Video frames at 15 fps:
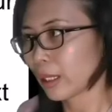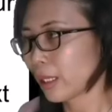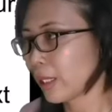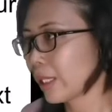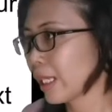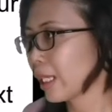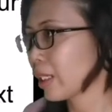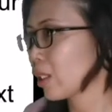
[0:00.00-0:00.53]

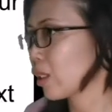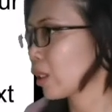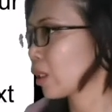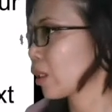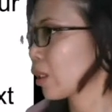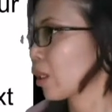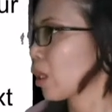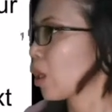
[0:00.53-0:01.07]
is that
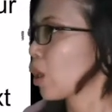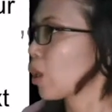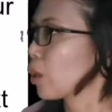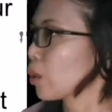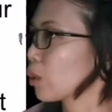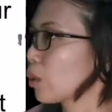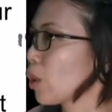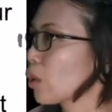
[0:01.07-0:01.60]

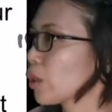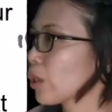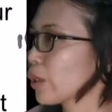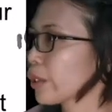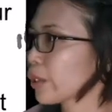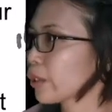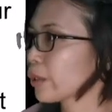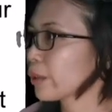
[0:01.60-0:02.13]
go to
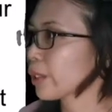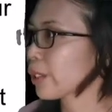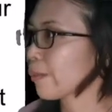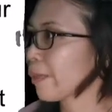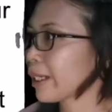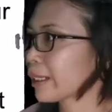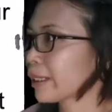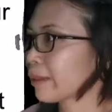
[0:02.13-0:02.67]
your
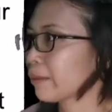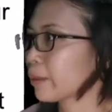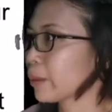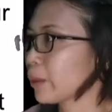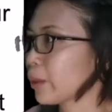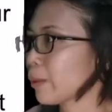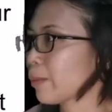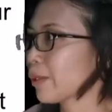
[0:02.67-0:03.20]
respective
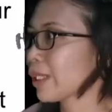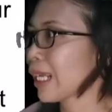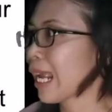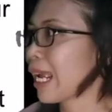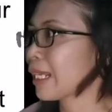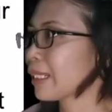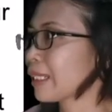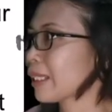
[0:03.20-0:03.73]
groups
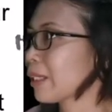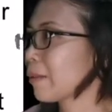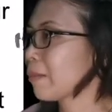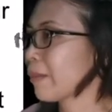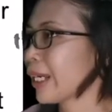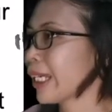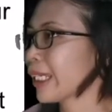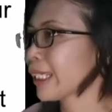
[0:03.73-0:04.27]
and
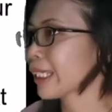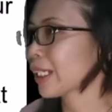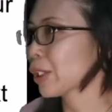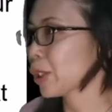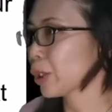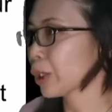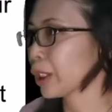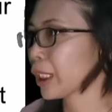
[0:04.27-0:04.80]
make a
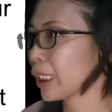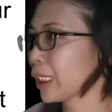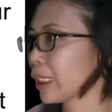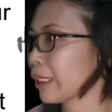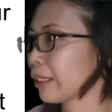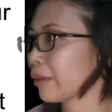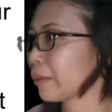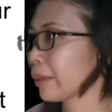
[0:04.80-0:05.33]

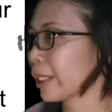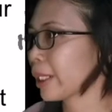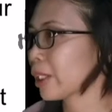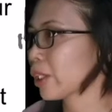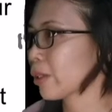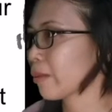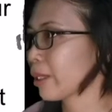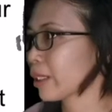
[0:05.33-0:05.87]
circular
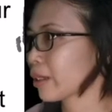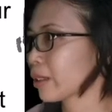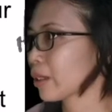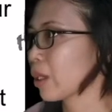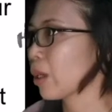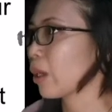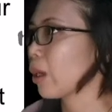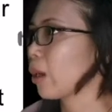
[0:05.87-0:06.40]
arrangement
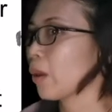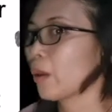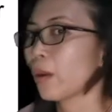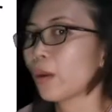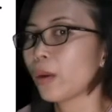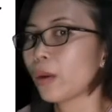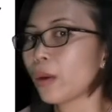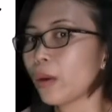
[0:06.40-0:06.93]

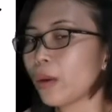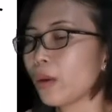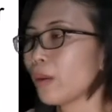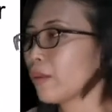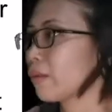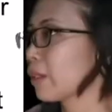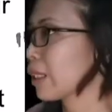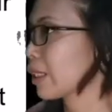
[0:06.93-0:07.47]

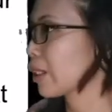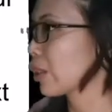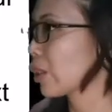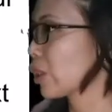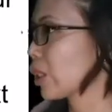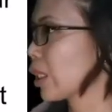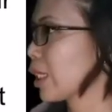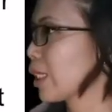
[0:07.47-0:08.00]
of
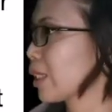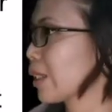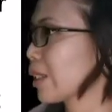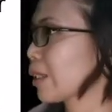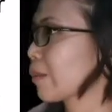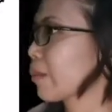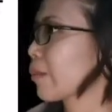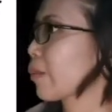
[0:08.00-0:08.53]

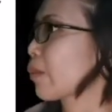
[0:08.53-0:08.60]
seats